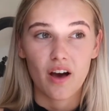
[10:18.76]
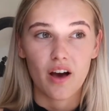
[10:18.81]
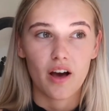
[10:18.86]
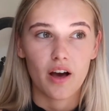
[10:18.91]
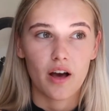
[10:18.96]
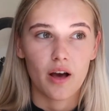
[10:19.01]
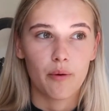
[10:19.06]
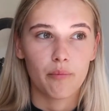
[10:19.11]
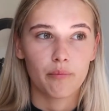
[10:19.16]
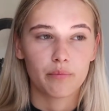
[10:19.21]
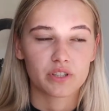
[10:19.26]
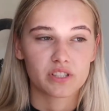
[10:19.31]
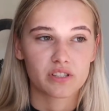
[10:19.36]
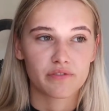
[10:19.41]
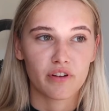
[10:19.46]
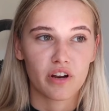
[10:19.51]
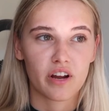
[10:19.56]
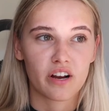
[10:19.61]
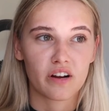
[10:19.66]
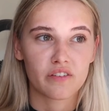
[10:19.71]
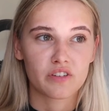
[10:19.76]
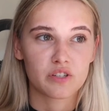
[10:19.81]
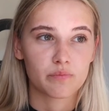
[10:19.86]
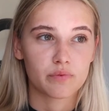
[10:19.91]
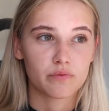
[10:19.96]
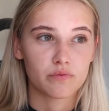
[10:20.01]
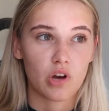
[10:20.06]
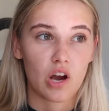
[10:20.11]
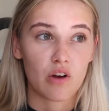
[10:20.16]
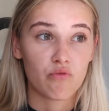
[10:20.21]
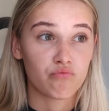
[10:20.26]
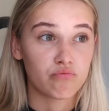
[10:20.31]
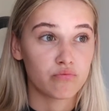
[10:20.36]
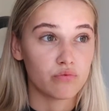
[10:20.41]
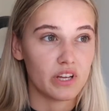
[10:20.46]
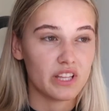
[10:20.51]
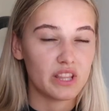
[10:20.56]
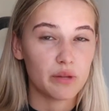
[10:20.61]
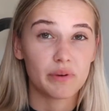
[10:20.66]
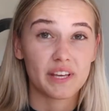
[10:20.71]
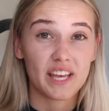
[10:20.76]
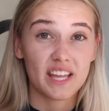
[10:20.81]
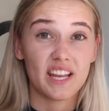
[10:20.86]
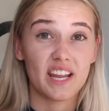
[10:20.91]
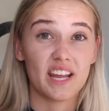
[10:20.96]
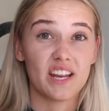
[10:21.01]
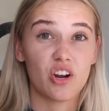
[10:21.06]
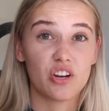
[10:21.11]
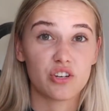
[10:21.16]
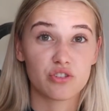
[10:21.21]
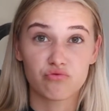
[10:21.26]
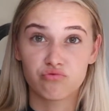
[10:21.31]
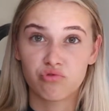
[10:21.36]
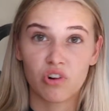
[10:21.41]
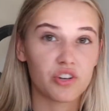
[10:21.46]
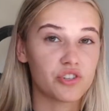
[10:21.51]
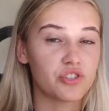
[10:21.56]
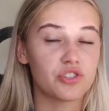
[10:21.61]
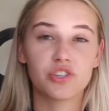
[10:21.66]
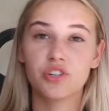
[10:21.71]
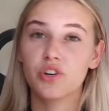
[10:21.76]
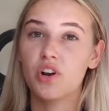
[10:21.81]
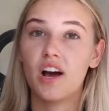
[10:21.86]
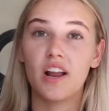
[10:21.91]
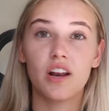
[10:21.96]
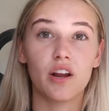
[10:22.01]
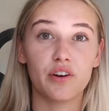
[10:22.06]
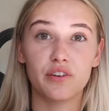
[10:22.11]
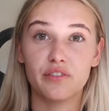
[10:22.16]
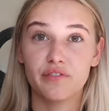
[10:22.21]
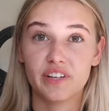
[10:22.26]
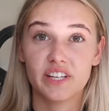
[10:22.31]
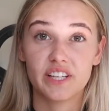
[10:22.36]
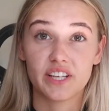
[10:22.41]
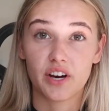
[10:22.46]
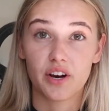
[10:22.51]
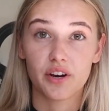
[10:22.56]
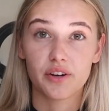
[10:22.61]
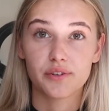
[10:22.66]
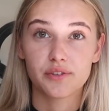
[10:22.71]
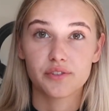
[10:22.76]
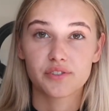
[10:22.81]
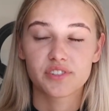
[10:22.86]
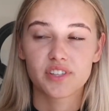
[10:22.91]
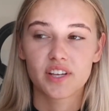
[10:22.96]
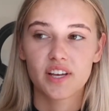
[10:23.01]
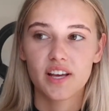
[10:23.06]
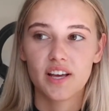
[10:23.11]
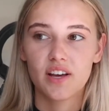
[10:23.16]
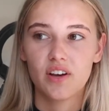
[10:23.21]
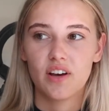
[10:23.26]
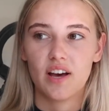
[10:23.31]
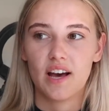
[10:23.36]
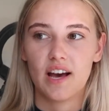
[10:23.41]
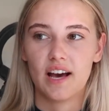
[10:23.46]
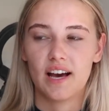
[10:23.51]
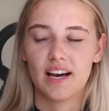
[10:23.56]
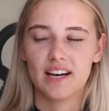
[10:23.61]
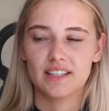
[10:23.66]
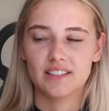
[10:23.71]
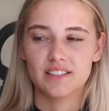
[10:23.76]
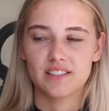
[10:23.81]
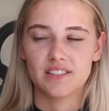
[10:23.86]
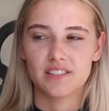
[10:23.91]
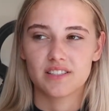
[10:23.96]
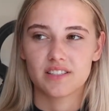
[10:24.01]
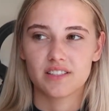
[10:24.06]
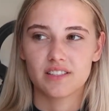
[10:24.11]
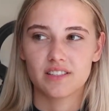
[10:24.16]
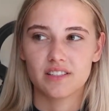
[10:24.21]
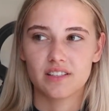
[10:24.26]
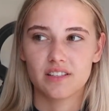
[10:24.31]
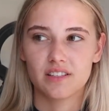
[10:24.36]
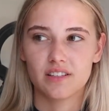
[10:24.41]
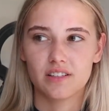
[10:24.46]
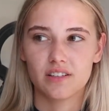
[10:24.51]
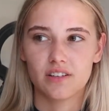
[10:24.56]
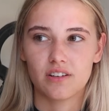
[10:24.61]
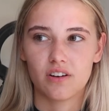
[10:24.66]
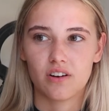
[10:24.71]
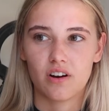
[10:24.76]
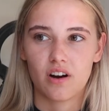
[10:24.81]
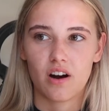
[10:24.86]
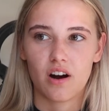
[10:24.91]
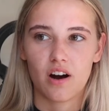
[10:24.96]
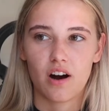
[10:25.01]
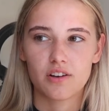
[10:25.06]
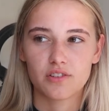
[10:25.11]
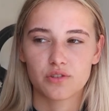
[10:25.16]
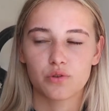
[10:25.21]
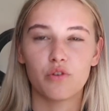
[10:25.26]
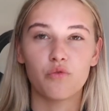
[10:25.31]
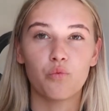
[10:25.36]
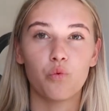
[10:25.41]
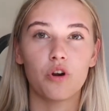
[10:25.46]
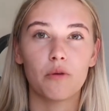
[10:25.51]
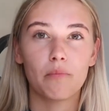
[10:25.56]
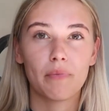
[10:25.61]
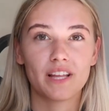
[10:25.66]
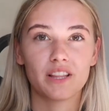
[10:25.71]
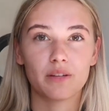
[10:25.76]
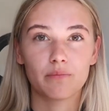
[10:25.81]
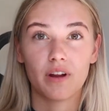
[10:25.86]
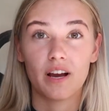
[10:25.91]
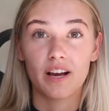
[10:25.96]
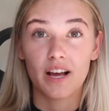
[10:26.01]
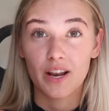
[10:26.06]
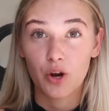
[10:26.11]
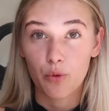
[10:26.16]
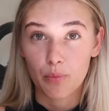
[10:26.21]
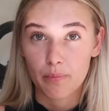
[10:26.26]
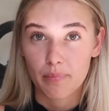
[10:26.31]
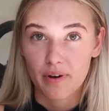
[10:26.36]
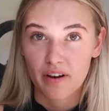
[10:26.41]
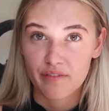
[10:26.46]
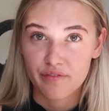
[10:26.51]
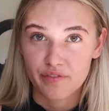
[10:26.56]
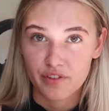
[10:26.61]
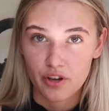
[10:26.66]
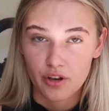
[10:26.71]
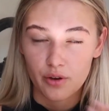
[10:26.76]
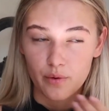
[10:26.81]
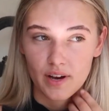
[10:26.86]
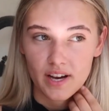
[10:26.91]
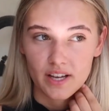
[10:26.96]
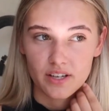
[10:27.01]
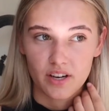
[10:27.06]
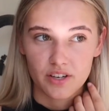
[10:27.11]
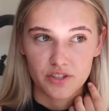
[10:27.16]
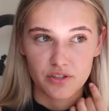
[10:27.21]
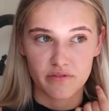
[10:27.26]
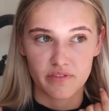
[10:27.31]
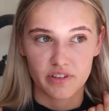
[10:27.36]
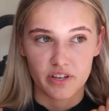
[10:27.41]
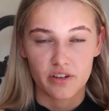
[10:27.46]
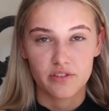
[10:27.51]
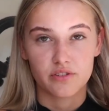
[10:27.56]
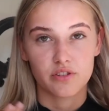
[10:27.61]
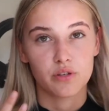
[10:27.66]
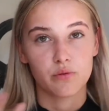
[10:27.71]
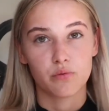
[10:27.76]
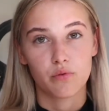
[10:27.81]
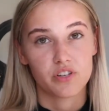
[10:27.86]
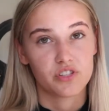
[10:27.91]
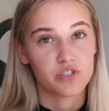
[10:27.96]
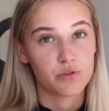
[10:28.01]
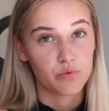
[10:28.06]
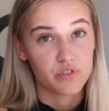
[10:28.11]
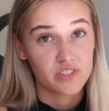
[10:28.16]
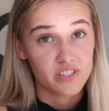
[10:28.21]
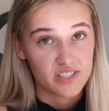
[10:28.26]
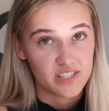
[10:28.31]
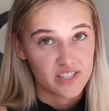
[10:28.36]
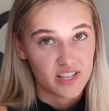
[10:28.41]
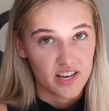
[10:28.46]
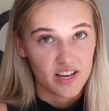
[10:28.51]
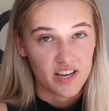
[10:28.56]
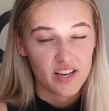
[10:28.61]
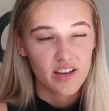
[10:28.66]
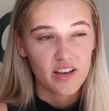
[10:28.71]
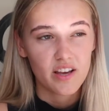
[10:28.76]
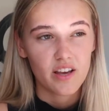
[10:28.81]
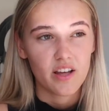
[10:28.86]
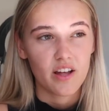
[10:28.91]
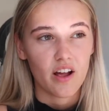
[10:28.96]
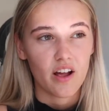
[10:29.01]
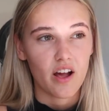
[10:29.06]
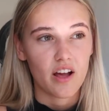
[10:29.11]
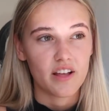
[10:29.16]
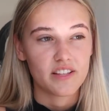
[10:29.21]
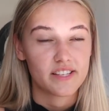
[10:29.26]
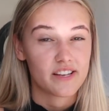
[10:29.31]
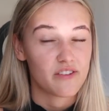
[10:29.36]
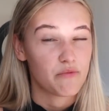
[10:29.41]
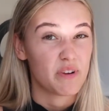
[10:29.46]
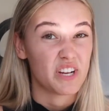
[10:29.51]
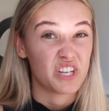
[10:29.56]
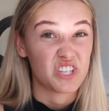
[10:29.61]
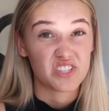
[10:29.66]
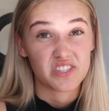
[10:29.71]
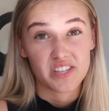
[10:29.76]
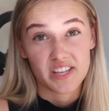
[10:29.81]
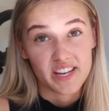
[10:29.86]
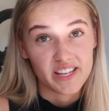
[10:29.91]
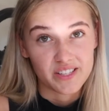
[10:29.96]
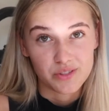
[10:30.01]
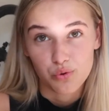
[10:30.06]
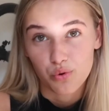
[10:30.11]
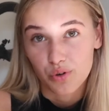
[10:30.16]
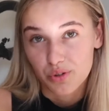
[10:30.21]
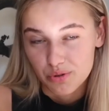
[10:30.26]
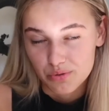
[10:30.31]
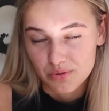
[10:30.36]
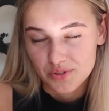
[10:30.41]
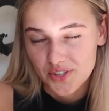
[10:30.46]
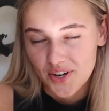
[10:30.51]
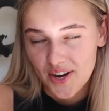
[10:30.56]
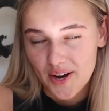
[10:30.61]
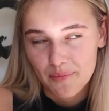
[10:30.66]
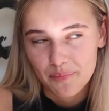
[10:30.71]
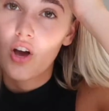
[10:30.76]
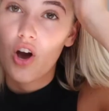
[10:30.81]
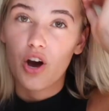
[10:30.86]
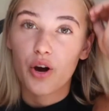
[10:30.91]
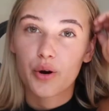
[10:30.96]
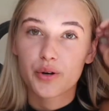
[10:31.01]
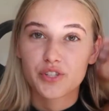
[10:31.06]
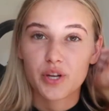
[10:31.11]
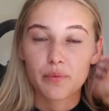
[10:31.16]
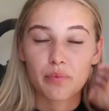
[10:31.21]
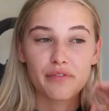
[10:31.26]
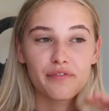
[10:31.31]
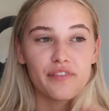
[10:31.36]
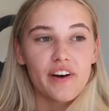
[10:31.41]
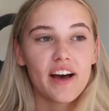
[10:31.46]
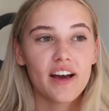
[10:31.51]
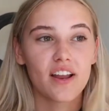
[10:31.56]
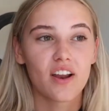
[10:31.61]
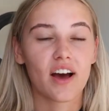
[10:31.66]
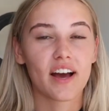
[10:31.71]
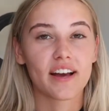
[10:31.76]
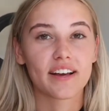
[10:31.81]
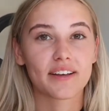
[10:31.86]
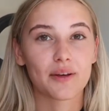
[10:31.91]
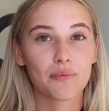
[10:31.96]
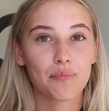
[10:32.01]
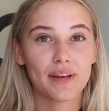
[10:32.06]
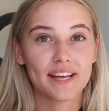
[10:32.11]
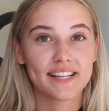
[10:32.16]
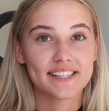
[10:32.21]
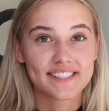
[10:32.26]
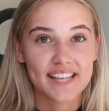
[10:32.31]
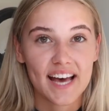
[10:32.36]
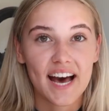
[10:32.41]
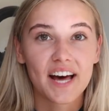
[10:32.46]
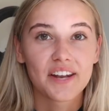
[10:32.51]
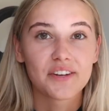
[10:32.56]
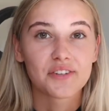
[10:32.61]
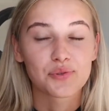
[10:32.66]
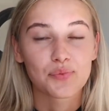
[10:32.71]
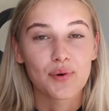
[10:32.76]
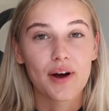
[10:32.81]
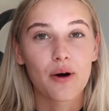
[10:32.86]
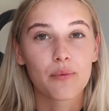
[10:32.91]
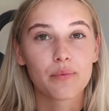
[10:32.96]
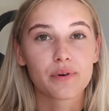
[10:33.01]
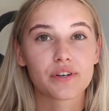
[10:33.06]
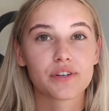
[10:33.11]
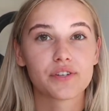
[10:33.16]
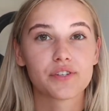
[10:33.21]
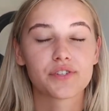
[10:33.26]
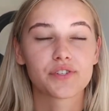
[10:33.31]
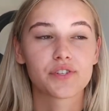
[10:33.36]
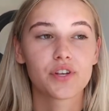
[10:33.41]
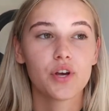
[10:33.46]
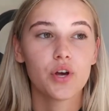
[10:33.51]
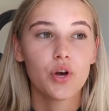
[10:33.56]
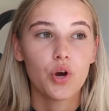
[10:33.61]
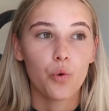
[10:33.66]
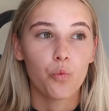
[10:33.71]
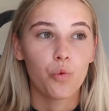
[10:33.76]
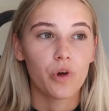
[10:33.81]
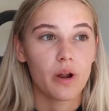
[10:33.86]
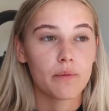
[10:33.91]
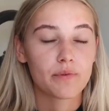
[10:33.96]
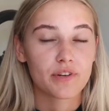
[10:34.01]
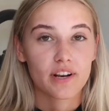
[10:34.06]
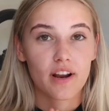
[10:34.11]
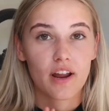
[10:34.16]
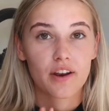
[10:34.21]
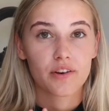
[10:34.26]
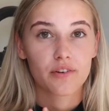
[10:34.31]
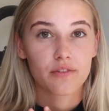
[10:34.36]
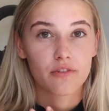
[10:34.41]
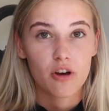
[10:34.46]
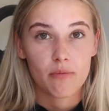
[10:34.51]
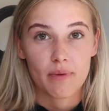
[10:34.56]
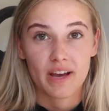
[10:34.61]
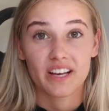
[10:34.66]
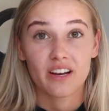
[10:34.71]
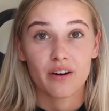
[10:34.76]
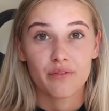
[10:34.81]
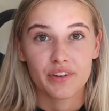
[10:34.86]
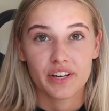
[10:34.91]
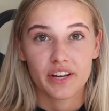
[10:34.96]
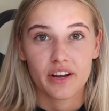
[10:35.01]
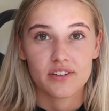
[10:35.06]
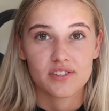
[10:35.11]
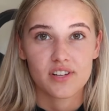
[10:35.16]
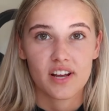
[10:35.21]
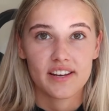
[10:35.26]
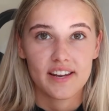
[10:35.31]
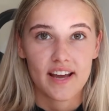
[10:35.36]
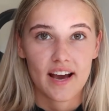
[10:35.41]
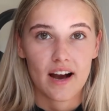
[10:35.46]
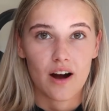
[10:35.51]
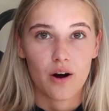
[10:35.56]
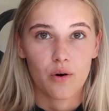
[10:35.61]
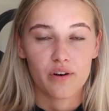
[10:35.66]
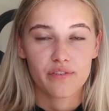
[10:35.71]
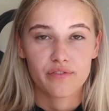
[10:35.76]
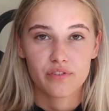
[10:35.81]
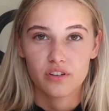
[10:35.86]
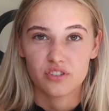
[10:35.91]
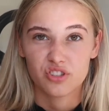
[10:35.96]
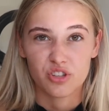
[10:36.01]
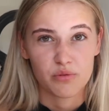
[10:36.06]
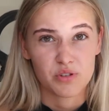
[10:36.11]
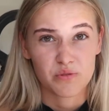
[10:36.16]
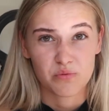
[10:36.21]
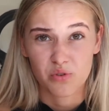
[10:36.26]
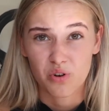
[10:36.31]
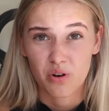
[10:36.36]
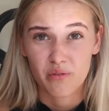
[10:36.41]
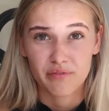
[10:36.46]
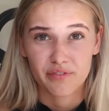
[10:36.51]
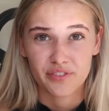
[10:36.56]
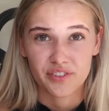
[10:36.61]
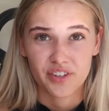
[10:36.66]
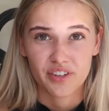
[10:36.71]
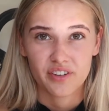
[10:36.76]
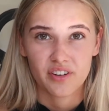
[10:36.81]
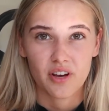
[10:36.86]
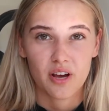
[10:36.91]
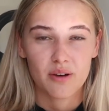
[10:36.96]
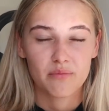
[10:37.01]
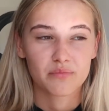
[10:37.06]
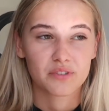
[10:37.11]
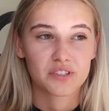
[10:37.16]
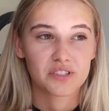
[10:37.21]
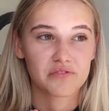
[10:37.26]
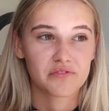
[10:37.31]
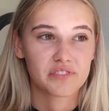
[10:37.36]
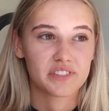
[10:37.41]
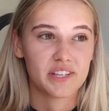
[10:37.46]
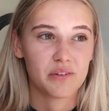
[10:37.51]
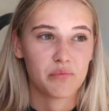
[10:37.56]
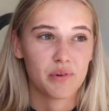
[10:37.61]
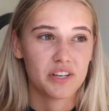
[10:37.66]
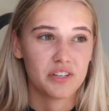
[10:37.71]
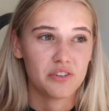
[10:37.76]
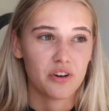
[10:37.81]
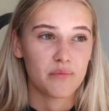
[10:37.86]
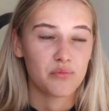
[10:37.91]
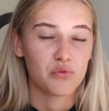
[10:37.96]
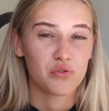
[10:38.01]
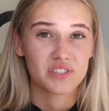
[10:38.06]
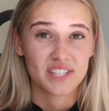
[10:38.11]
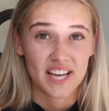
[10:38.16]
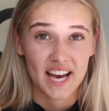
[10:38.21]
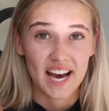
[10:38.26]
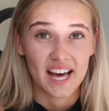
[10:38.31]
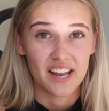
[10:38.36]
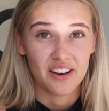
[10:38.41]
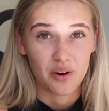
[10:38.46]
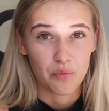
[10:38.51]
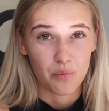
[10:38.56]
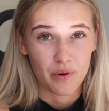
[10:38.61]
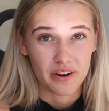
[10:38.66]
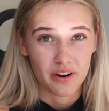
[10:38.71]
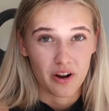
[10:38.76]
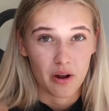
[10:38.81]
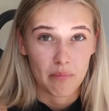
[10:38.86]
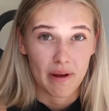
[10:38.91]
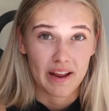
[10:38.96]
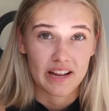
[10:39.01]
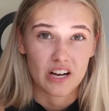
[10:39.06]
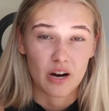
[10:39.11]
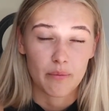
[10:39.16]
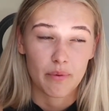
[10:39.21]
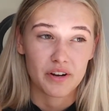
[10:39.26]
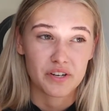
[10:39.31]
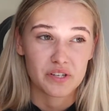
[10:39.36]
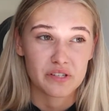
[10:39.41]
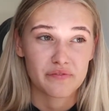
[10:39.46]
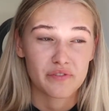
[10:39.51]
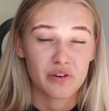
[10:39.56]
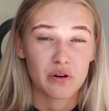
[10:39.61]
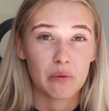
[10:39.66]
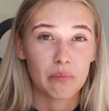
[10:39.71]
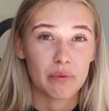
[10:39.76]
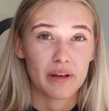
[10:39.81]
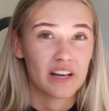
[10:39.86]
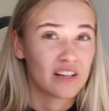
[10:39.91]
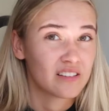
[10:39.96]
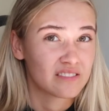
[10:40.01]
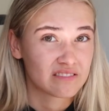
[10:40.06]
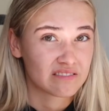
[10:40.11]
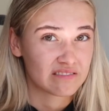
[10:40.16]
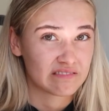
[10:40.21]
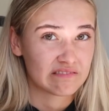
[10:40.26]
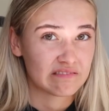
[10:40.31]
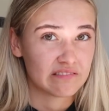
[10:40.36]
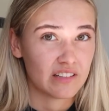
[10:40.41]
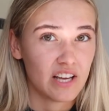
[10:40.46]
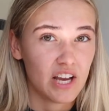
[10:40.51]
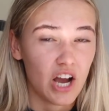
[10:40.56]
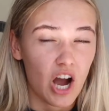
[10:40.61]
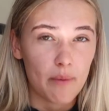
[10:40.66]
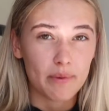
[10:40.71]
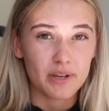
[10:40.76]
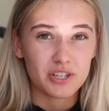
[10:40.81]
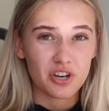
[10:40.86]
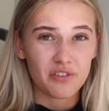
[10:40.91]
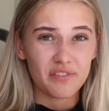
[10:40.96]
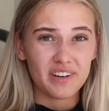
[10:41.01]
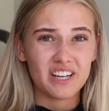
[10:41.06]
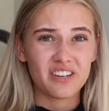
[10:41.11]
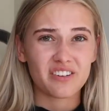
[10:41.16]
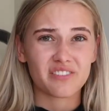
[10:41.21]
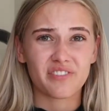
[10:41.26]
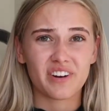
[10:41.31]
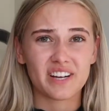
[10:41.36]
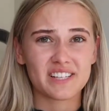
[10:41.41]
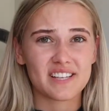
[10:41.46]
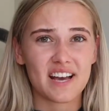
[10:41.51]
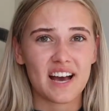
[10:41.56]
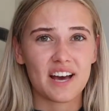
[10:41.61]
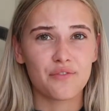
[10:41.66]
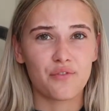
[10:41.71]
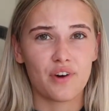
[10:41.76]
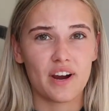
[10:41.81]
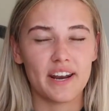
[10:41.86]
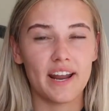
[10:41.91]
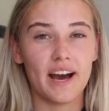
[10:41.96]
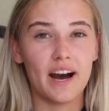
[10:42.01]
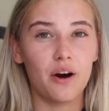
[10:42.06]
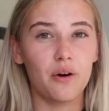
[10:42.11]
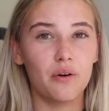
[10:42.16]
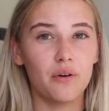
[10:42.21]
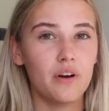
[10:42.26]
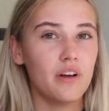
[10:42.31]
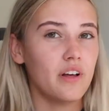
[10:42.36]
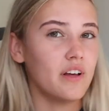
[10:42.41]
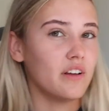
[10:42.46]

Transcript: um, because I feel like I was I, in the beginning I just rushed like a load of videos and I sort of want to make them like a little bit better for you and like do videos that you actually want to see instead of me just sitting here talking all the time. I also prefer like being tanned as well because when I'm doing like no makeup videos like now I feel like so much more confident um, because obviously when I'm not tan I'm wearing no makeup I just feel a bit I mean I don't really look very tanned right now